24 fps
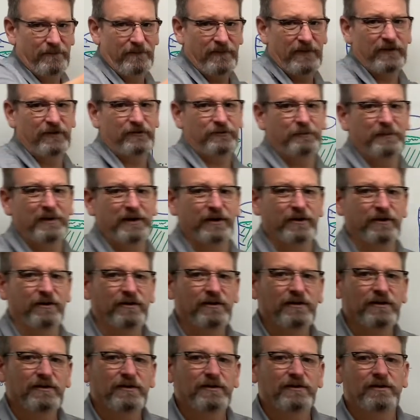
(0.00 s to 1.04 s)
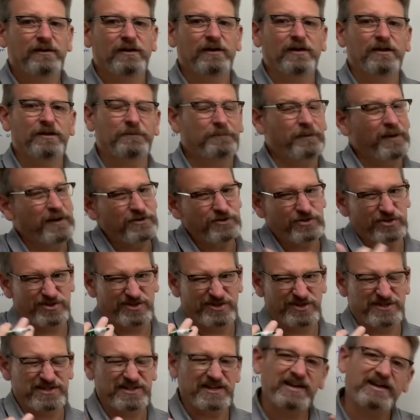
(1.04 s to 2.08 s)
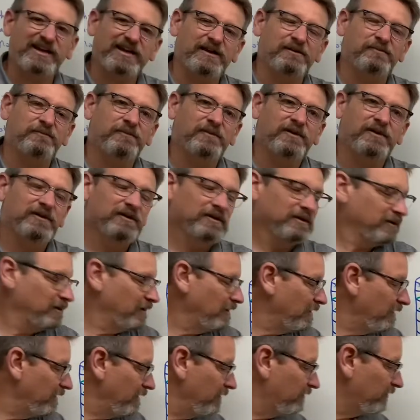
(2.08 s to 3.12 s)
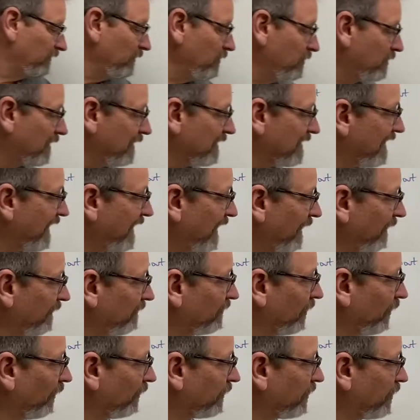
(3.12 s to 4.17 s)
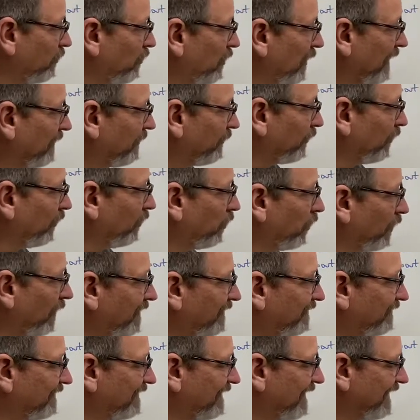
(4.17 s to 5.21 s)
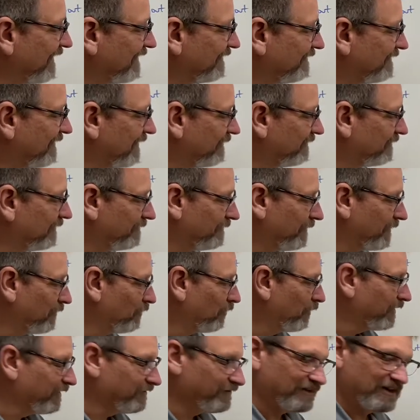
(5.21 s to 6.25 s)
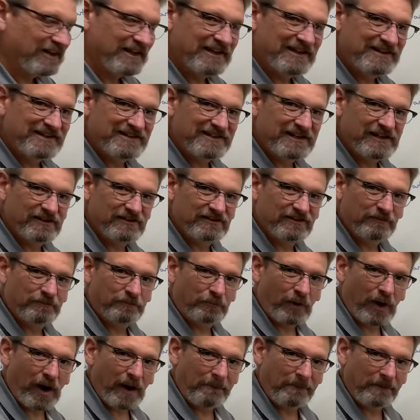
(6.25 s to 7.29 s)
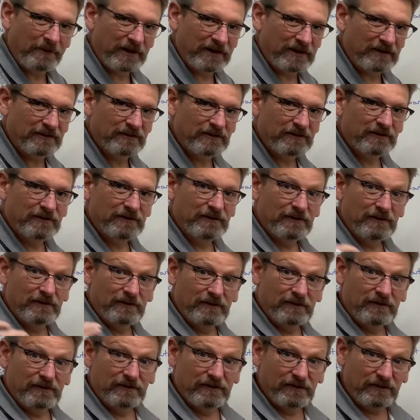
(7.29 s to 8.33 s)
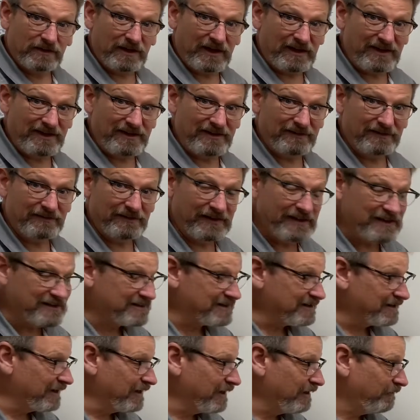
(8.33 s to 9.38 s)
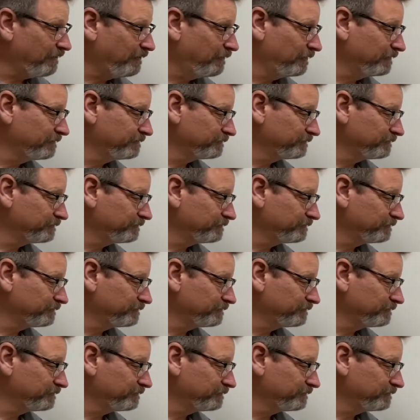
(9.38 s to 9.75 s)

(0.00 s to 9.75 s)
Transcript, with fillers: that it's bigger. Uh, the is the same. Uh, so you can kind of talk your way through what is an extensive and what is an intensive property. Okay, easy enough?